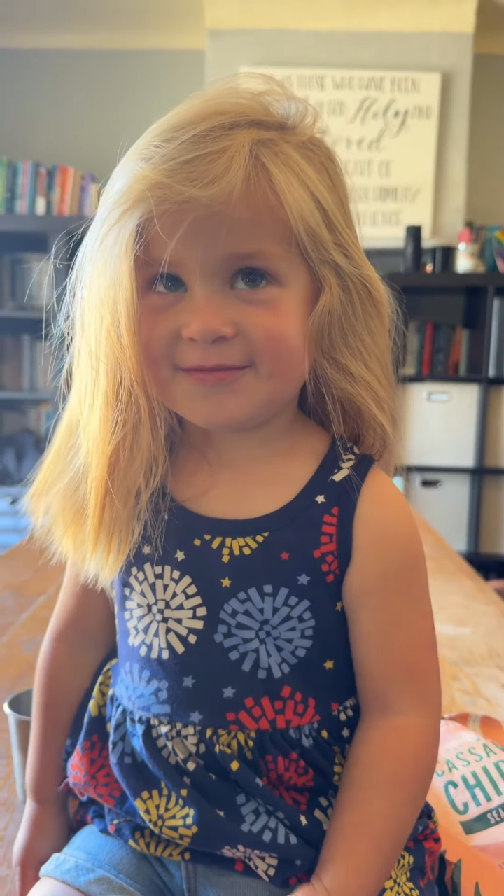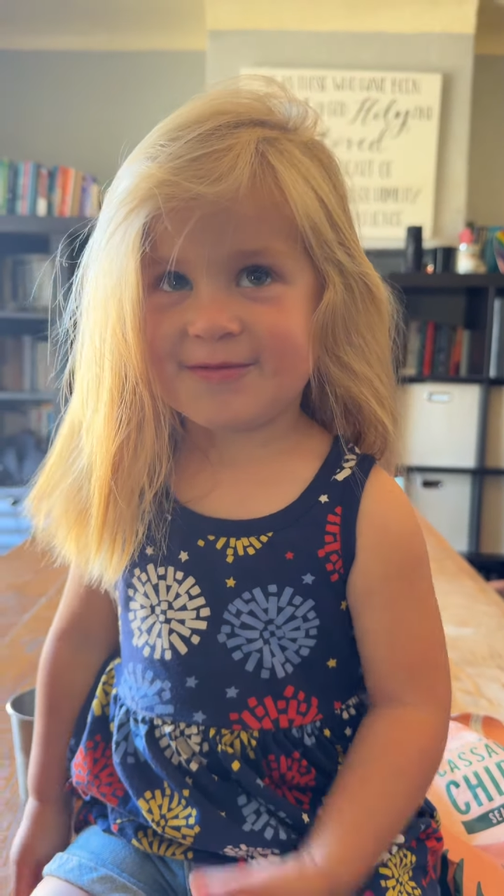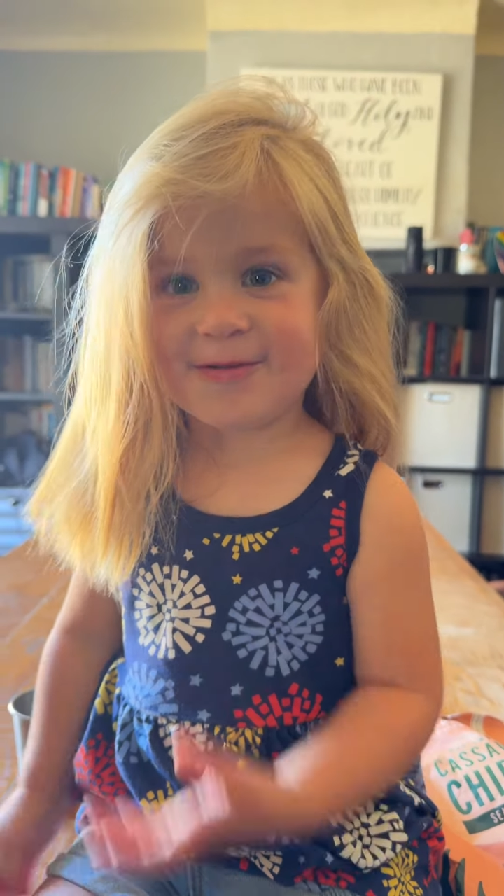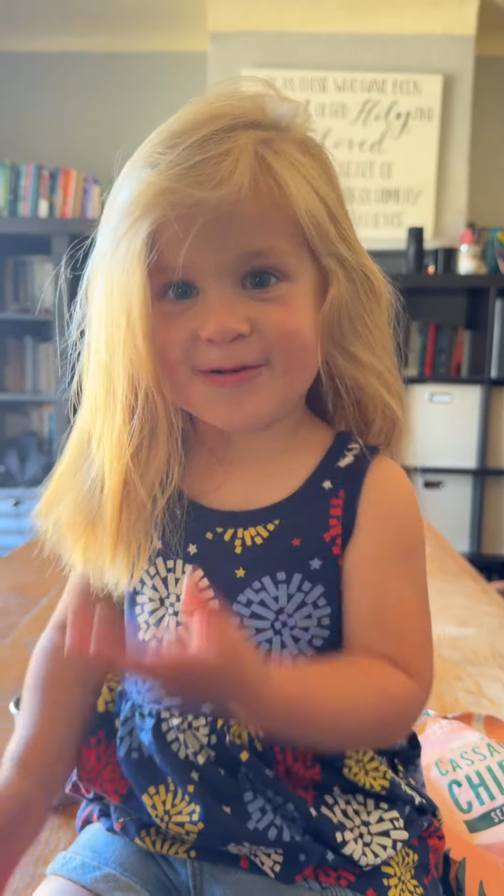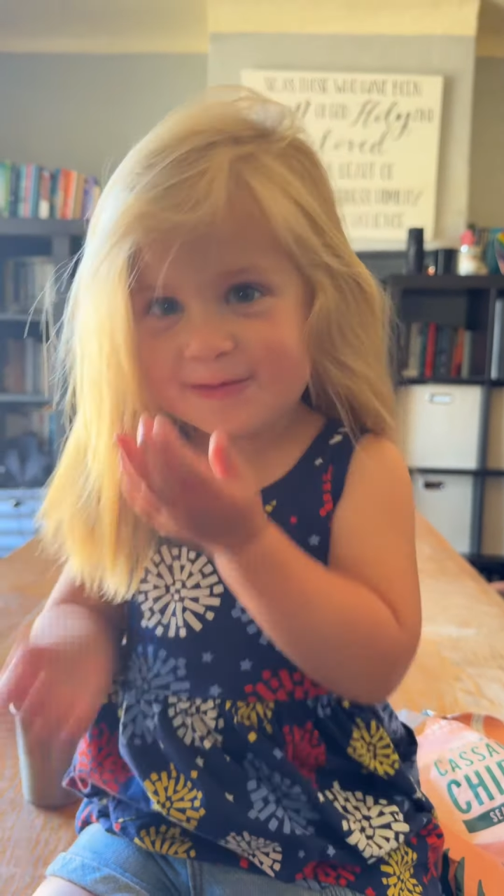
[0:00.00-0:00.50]

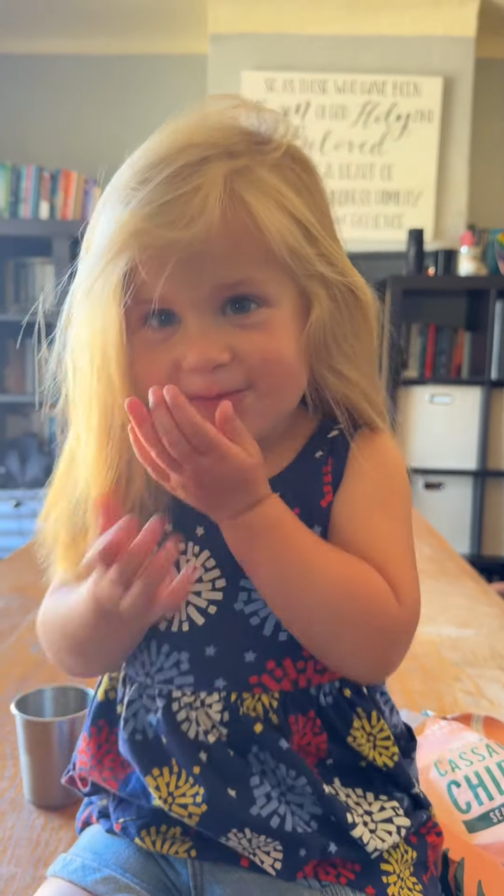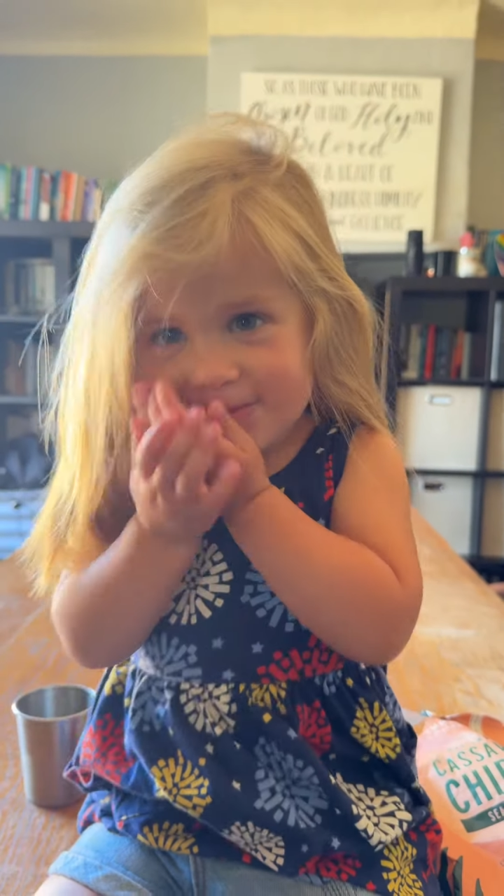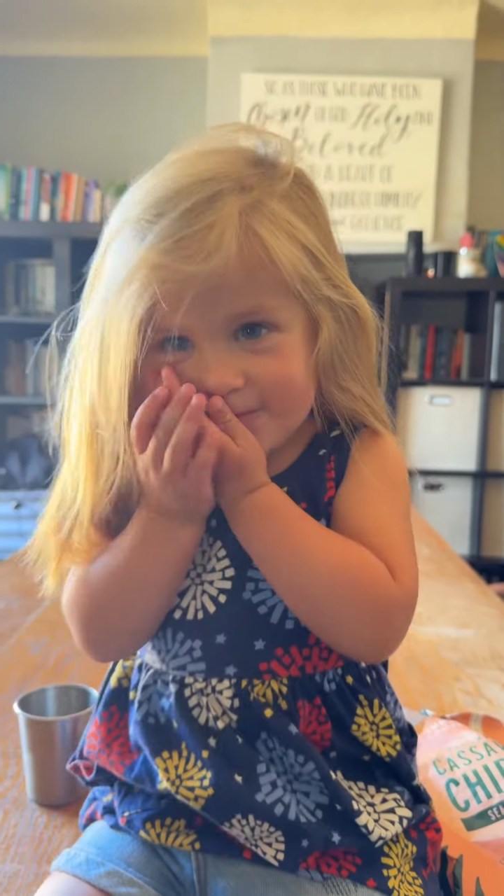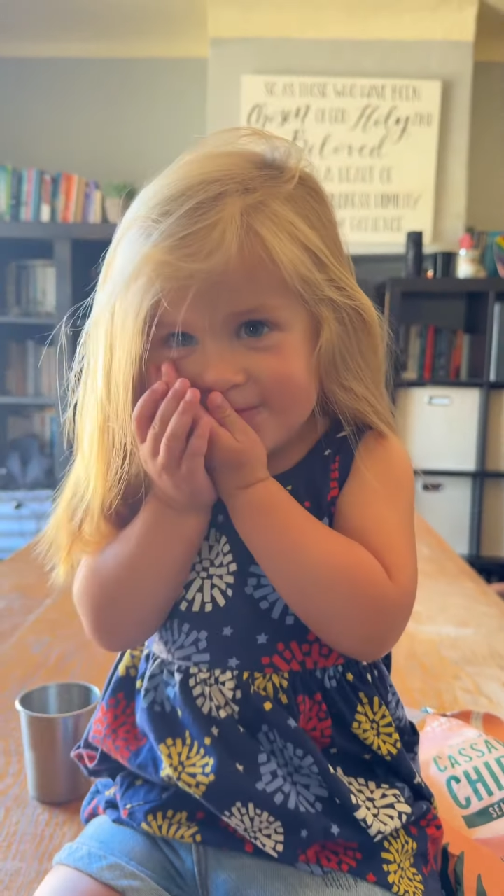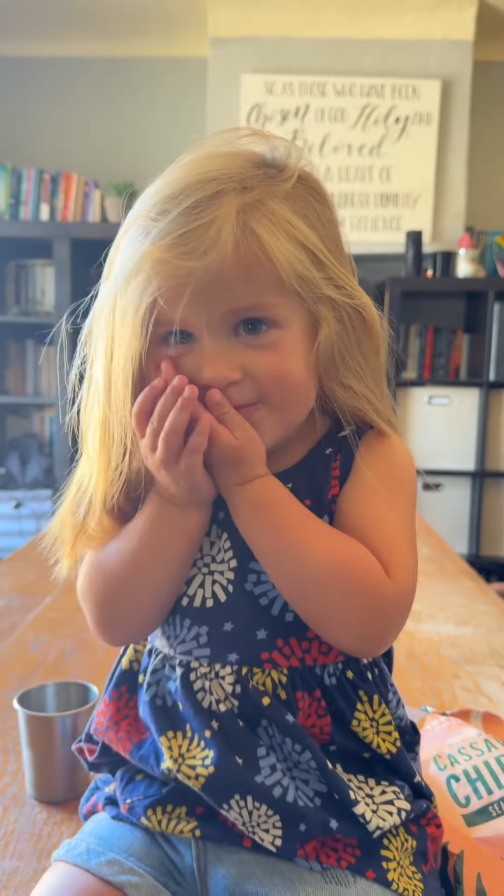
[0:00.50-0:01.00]

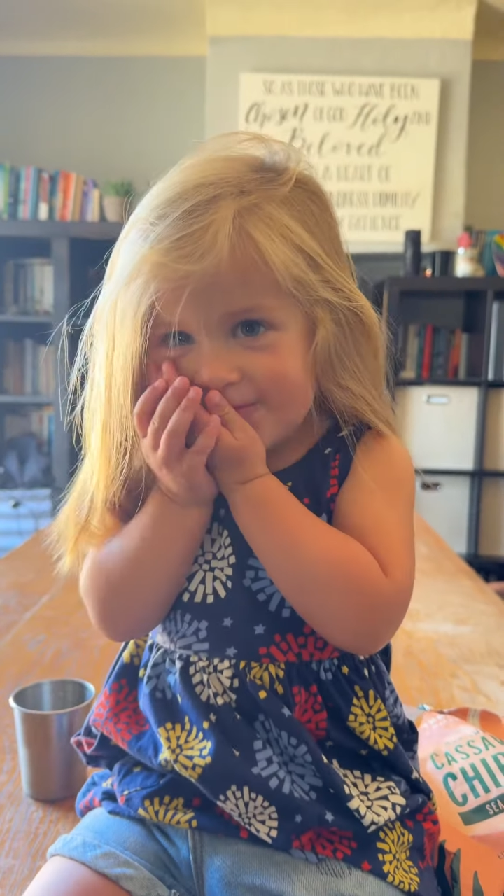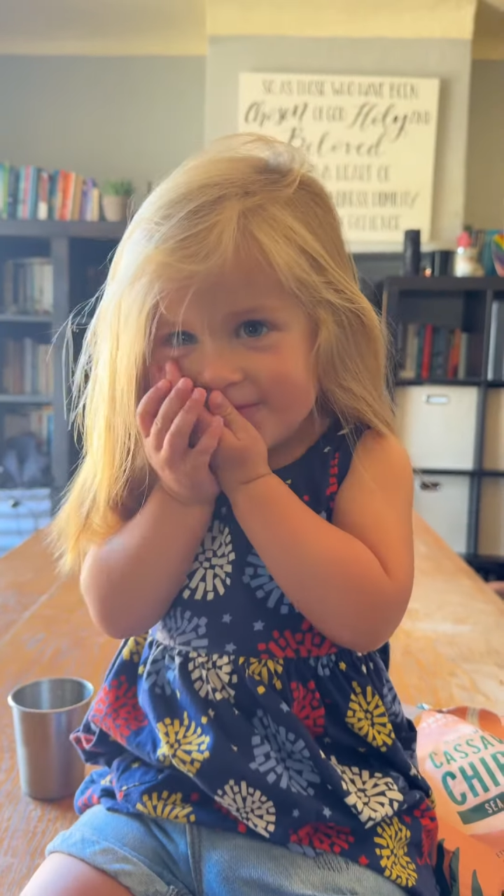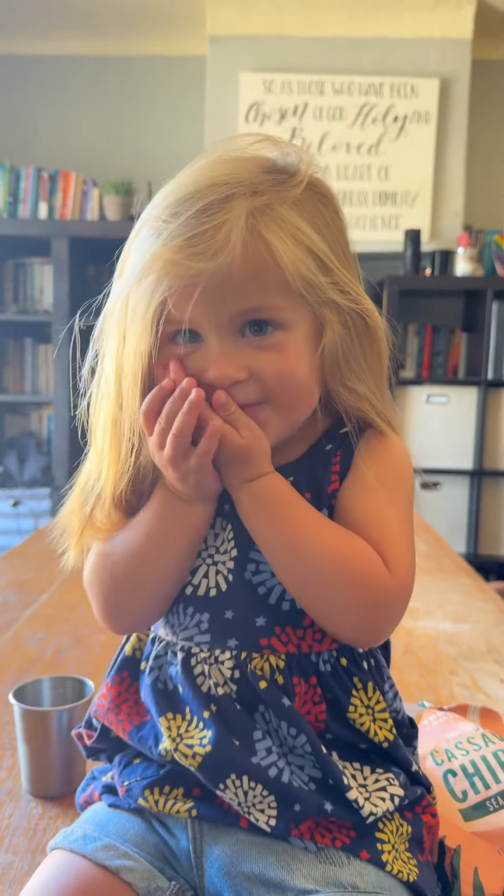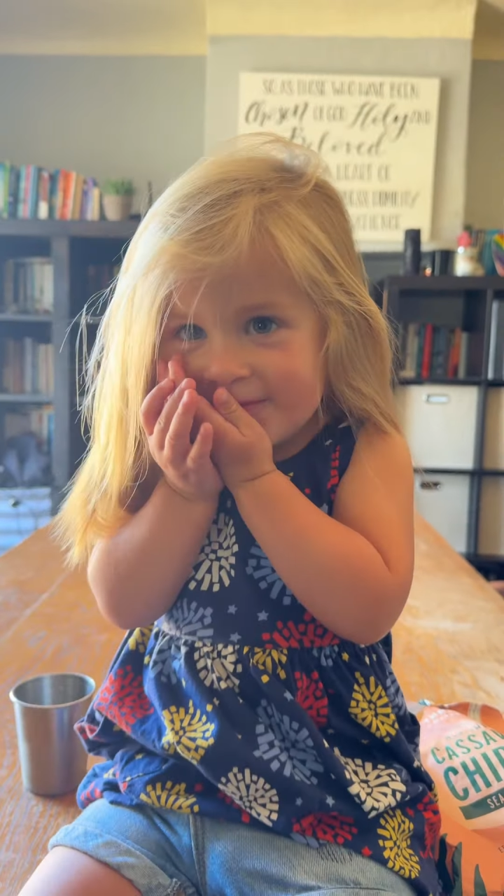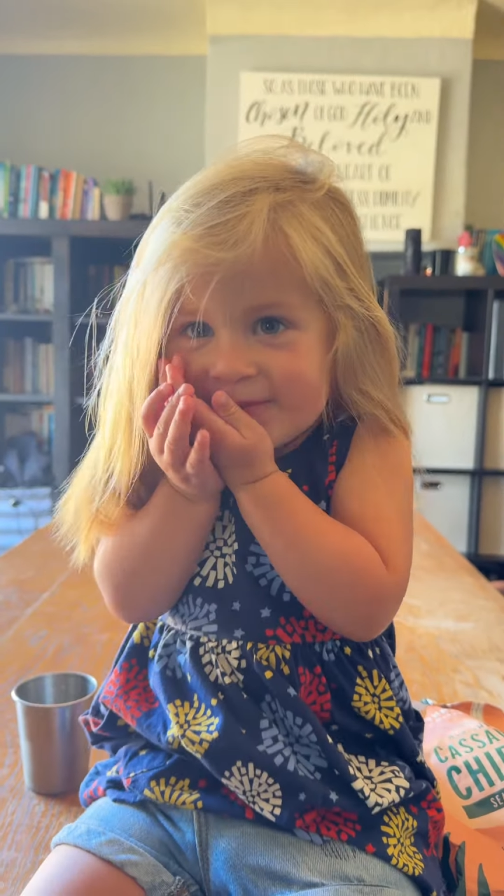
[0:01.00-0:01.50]
Cold. Yummy?